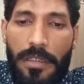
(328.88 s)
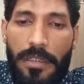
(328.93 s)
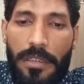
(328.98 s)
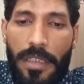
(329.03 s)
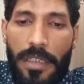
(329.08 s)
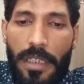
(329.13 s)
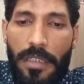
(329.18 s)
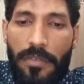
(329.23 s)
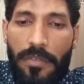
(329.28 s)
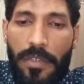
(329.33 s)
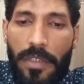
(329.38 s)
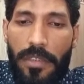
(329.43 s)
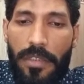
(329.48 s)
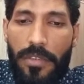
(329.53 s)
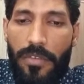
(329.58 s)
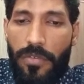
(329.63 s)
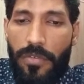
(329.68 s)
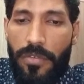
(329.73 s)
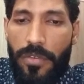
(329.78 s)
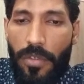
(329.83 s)
January,
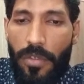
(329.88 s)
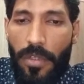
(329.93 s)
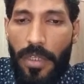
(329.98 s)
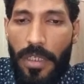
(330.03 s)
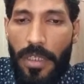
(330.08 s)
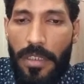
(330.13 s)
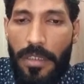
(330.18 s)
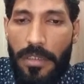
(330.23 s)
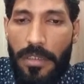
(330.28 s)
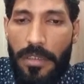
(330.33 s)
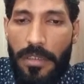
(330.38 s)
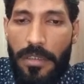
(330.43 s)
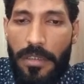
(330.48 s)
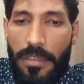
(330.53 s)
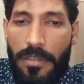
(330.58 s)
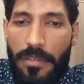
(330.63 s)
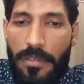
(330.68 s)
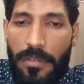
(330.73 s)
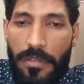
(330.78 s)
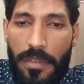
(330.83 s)
June, July.
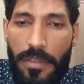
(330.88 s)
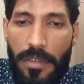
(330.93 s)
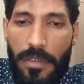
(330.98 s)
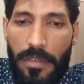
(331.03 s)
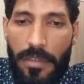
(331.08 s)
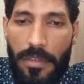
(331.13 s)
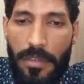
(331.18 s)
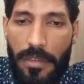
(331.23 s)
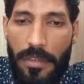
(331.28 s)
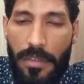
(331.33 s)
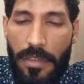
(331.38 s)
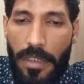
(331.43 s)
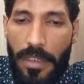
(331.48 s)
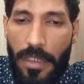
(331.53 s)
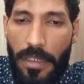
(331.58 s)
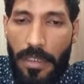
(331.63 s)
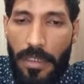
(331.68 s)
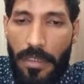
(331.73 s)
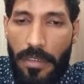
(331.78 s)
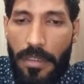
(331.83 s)
So this is,
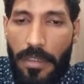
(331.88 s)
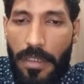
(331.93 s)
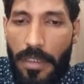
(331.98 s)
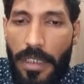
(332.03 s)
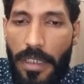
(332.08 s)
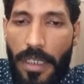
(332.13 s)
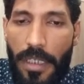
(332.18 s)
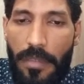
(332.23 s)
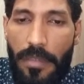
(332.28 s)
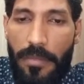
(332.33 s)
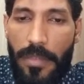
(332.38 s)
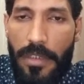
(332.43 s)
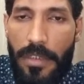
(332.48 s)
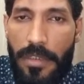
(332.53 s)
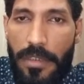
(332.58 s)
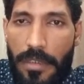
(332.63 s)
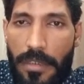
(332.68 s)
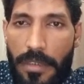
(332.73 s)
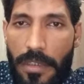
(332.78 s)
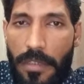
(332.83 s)
there are three elements:
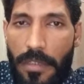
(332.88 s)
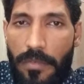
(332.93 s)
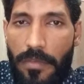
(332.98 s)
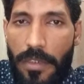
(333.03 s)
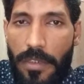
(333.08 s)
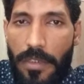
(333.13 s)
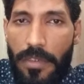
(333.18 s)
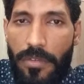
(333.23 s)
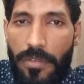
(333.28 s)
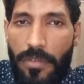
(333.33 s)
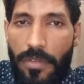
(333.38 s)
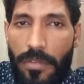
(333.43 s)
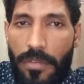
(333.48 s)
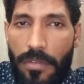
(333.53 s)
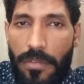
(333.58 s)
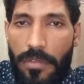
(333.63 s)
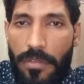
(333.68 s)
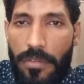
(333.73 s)
January, June,